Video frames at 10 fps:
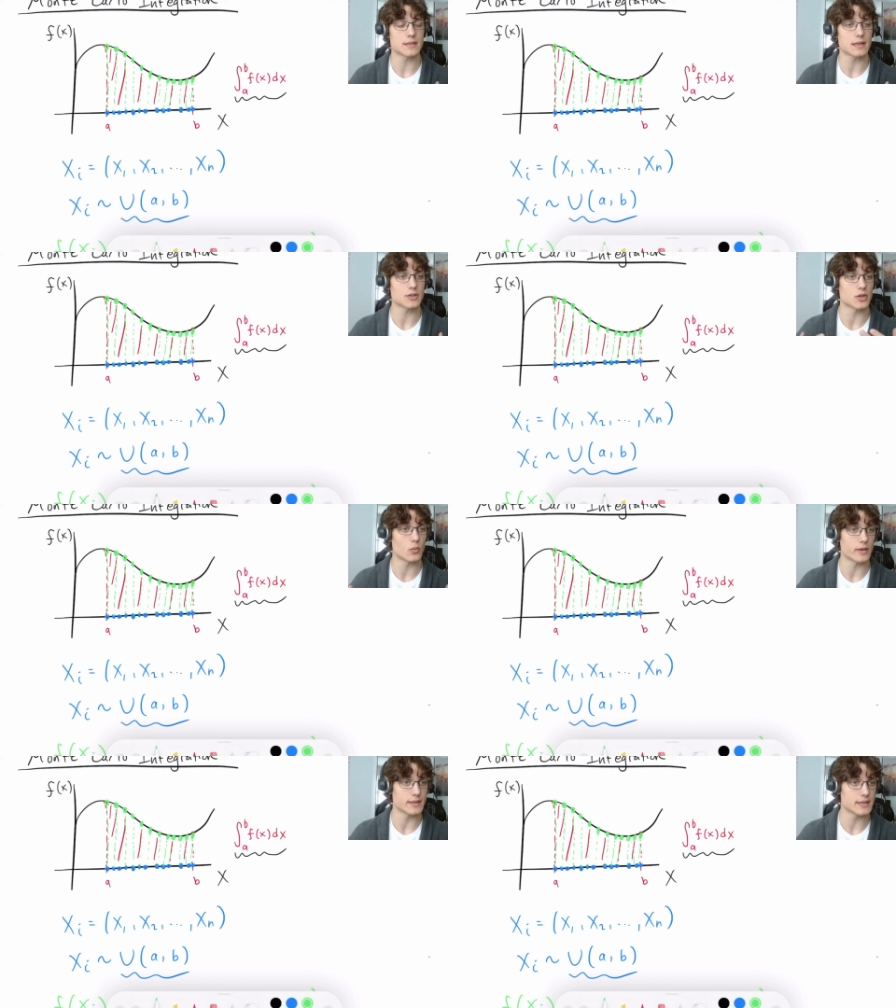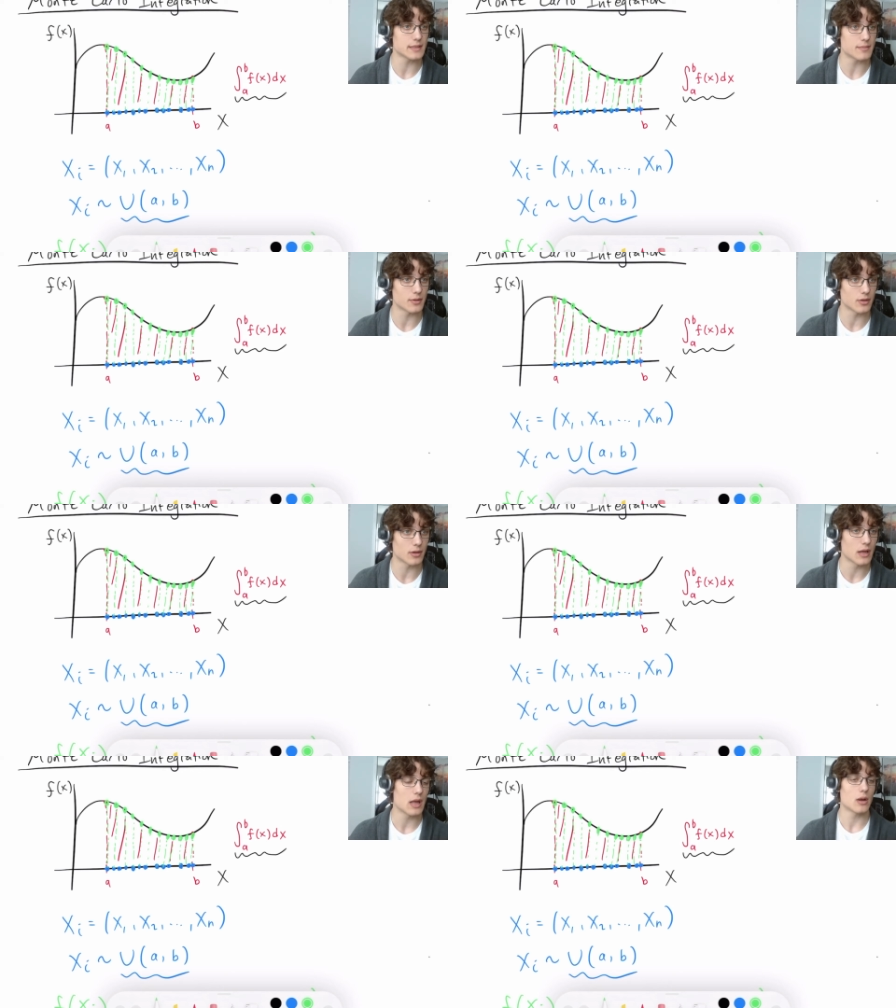is actually quite
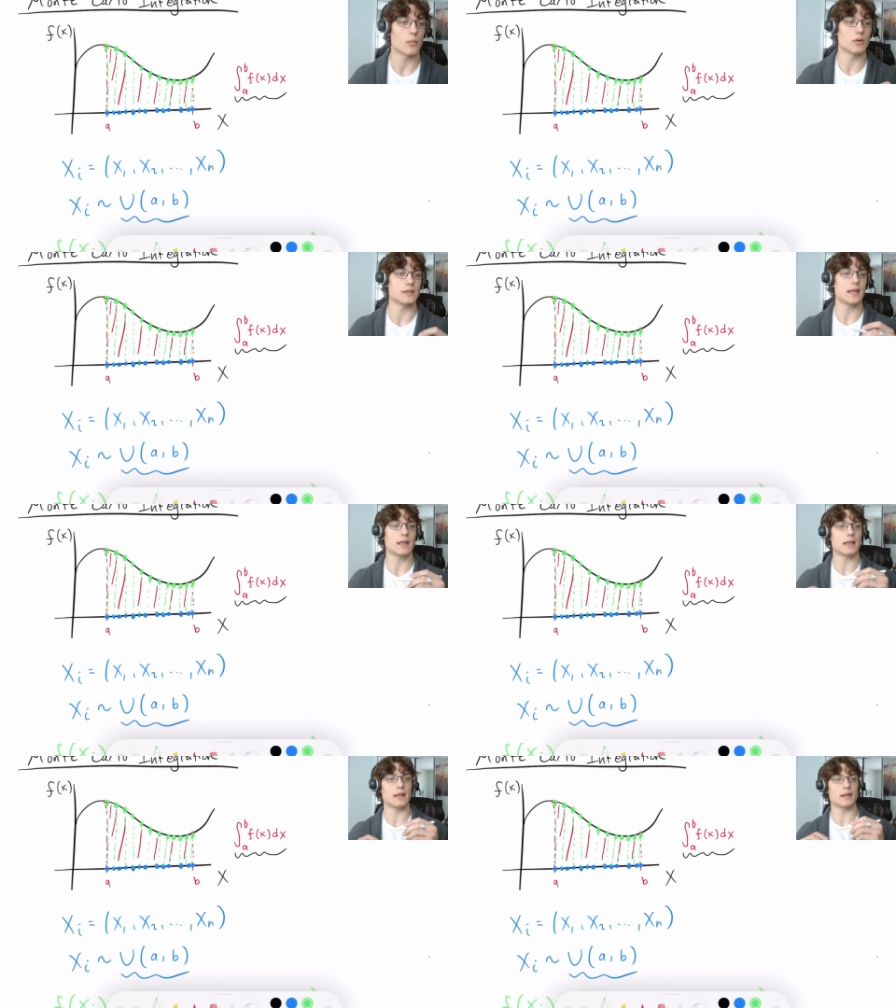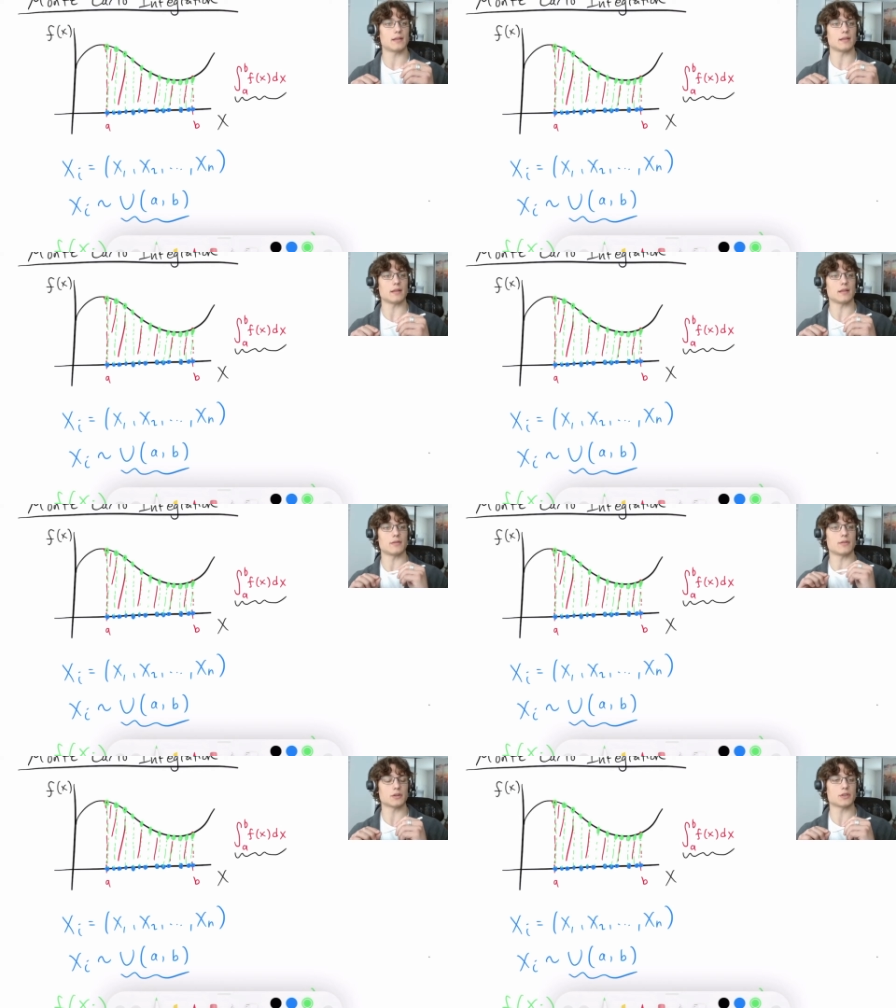similar. We're taking the
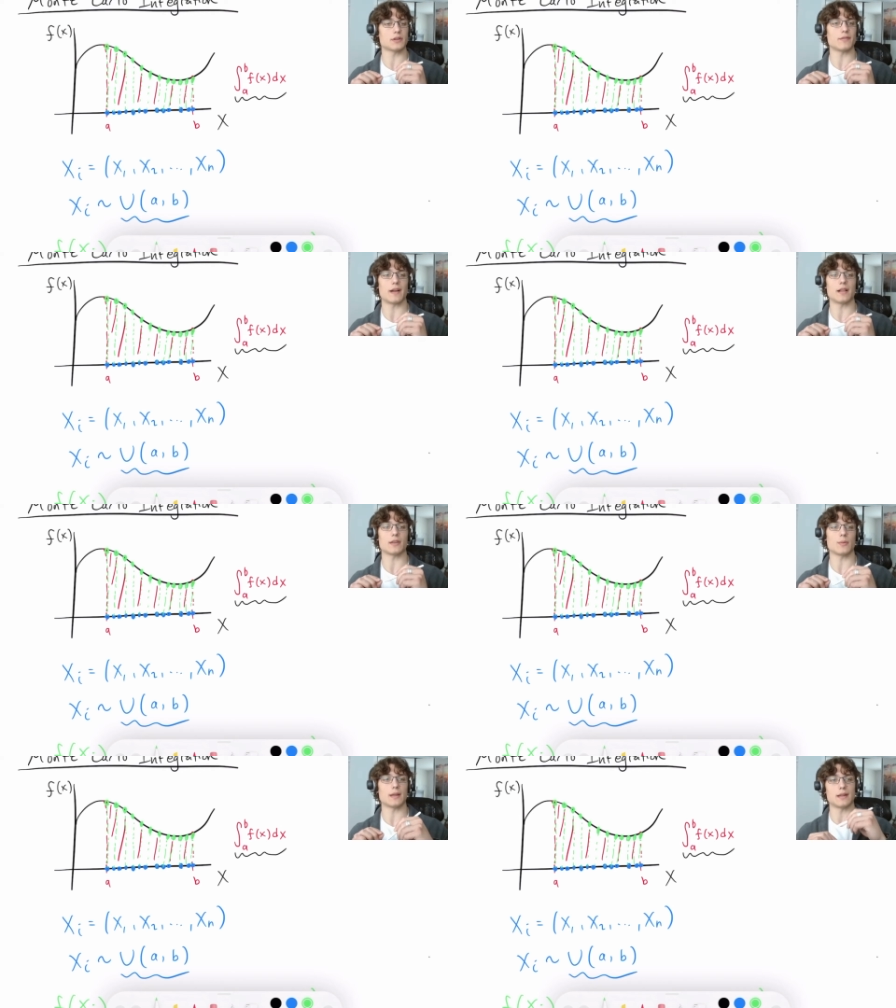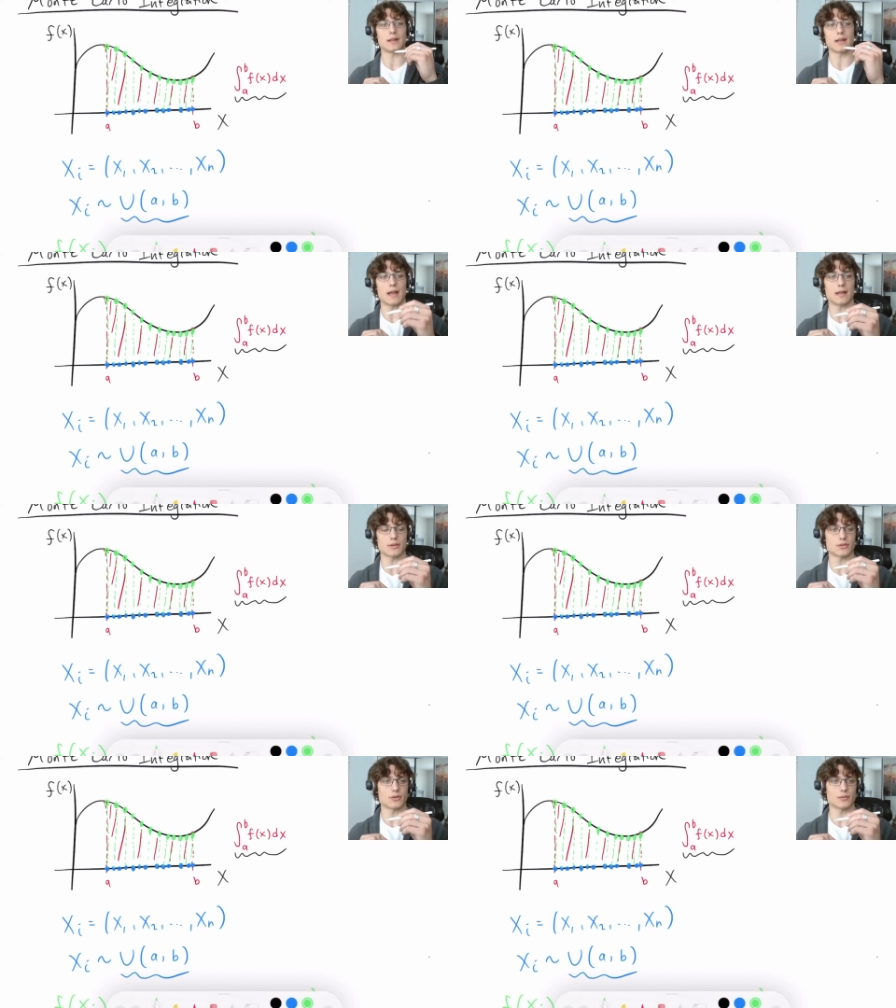function evaluated at a
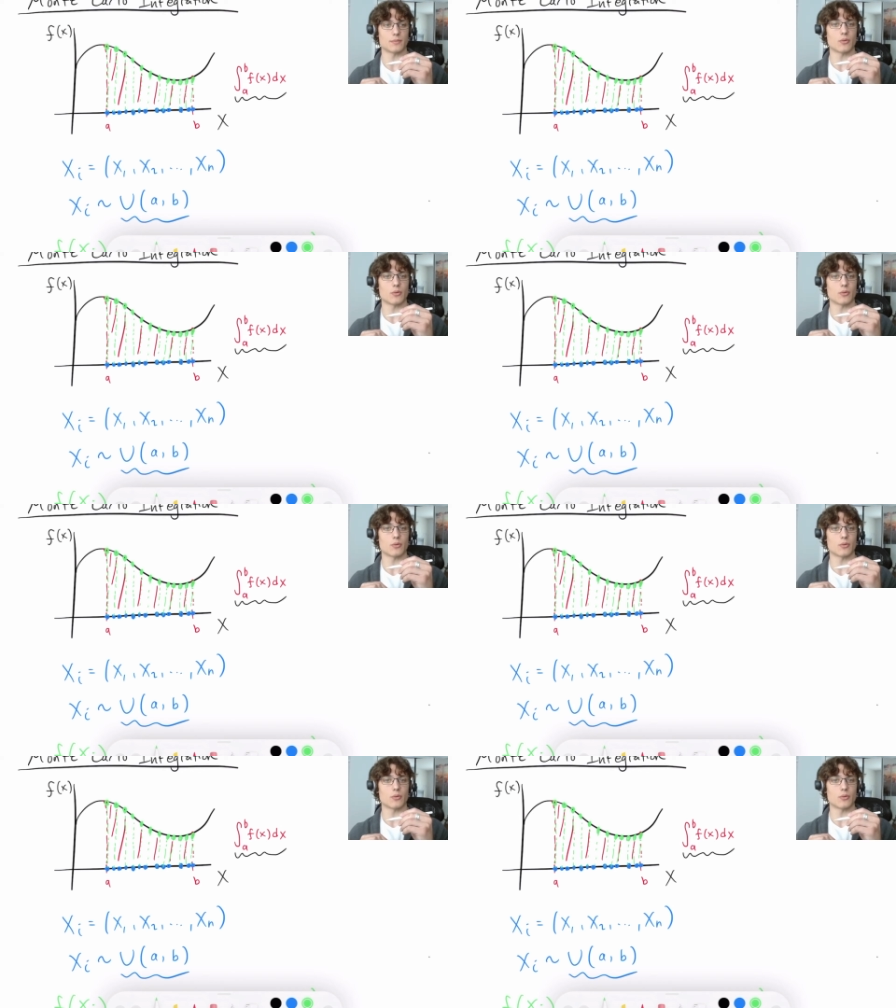certain